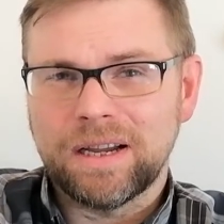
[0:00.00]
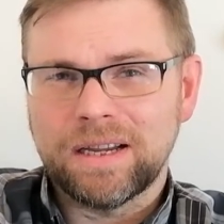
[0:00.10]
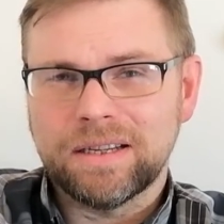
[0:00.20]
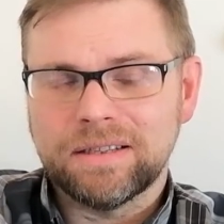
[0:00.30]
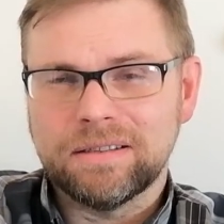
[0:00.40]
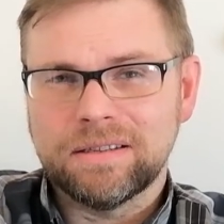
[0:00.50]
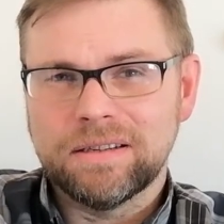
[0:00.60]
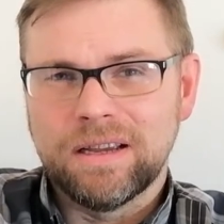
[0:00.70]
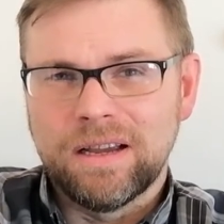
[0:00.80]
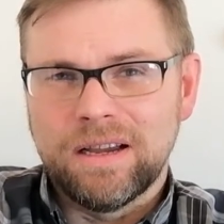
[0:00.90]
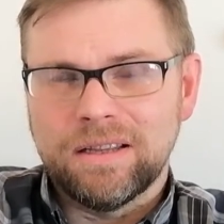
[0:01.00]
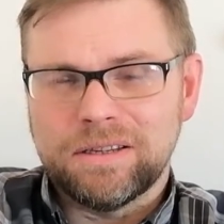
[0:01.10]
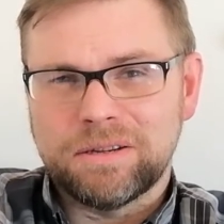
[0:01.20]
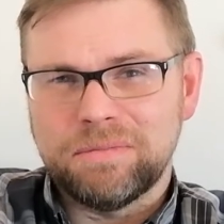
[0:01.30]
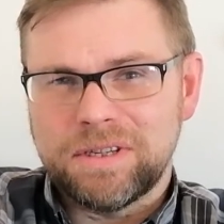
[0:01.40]
And
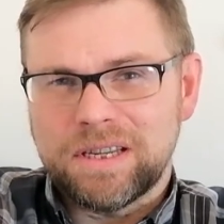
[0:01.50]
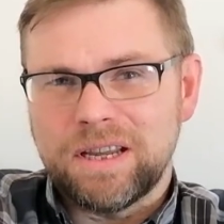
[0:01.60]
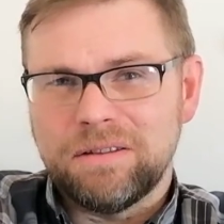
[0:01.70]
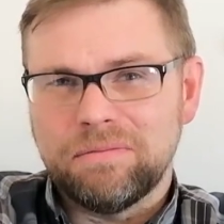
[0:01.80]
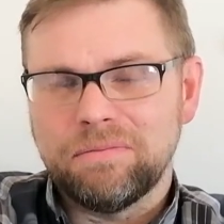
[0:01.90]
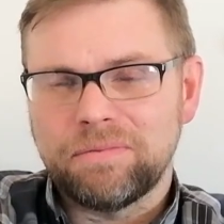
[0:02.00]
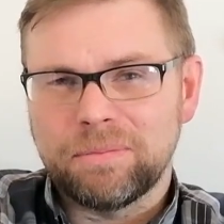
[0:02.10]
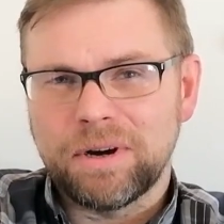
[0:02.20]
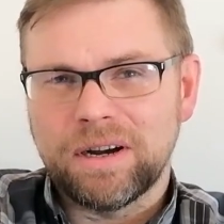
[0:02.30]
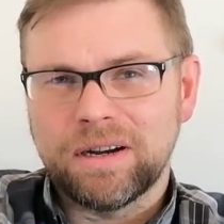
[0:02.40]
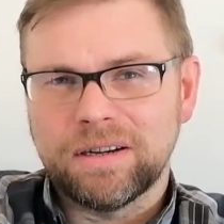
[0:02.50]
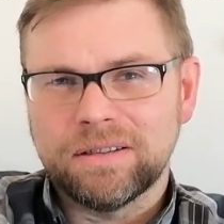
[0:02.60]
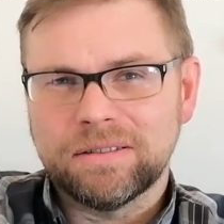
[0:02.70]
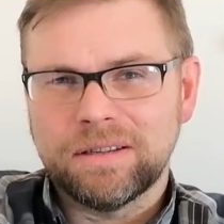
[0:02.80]
this can be seen from our